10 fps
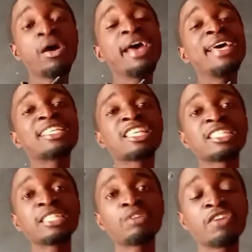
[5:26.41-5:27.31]
as the
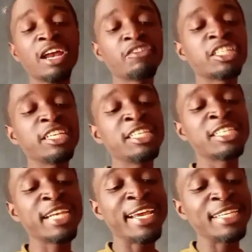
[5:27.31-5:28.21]
center of gravity
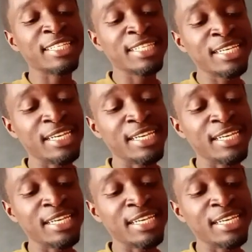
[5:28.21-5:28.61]
is raised.